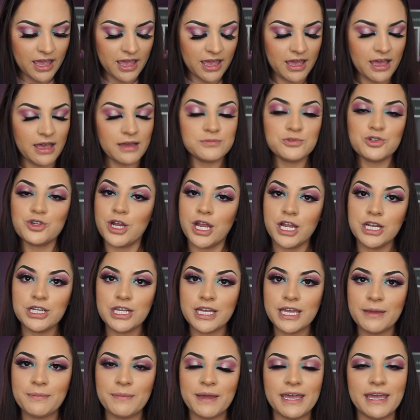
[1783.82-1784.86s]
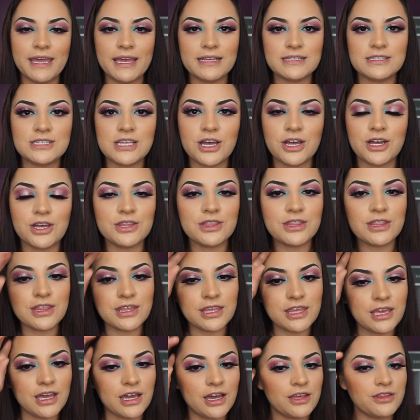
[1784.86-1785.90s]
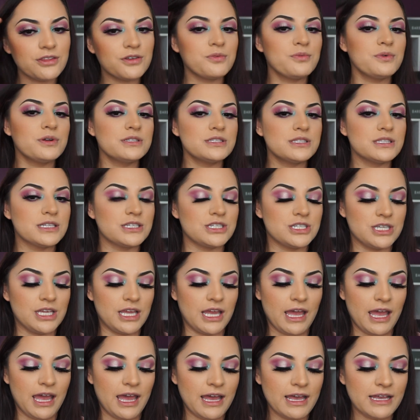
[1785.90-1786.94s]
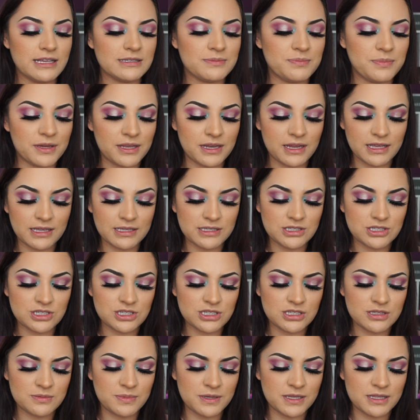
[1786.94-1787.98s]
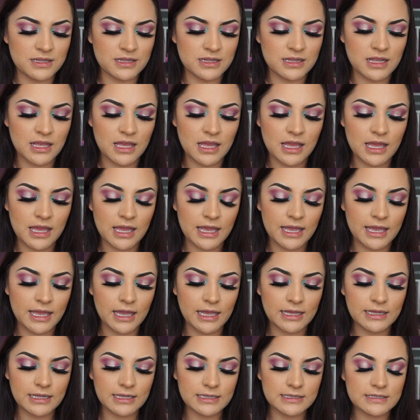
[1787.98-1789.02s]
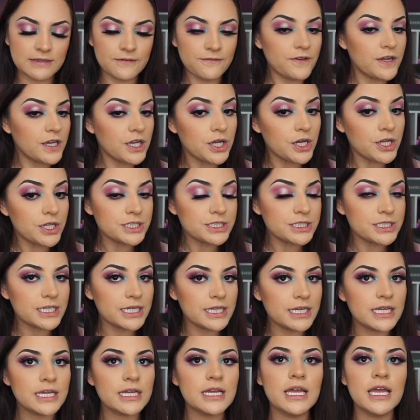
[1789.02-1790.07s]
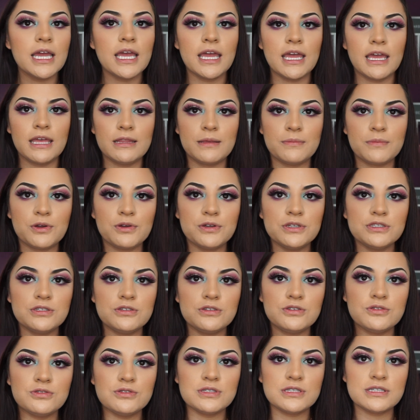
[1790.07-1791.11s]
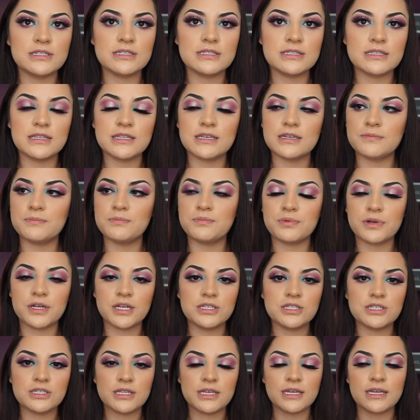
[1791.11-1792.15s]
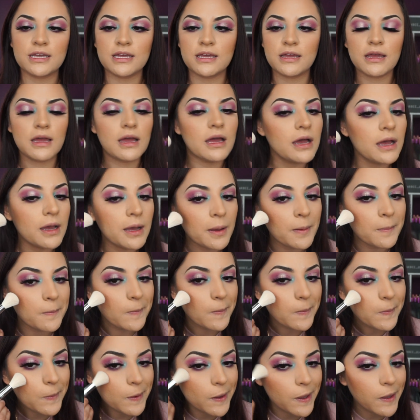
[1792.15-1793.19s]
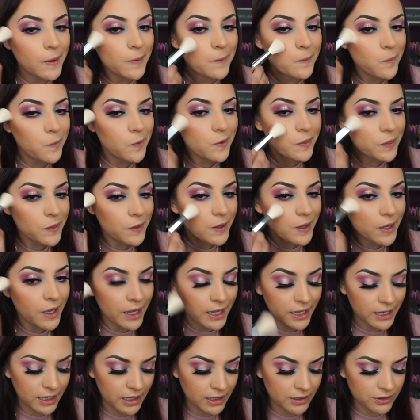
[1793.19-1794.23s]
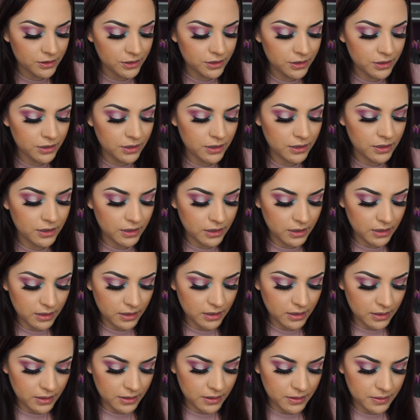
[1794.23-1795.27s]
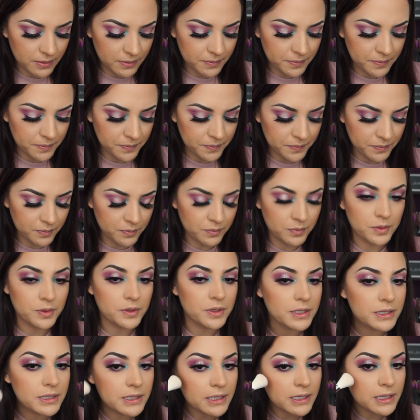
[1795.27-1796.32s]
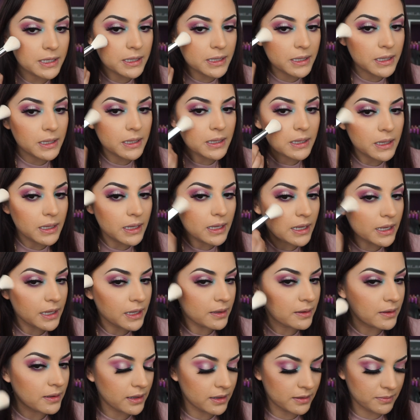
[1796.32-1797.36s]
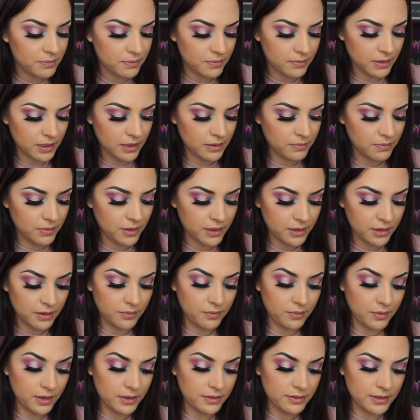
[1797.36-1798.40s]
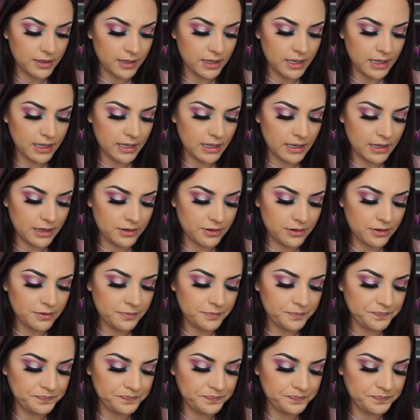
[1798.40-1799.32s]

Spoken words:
I'm trying to get my hands on the other ones that she has, but it's just been kind of difficult. And I'm going to use the brush that came with the highlighter. Well, it didn't, I bought it with the highlighter.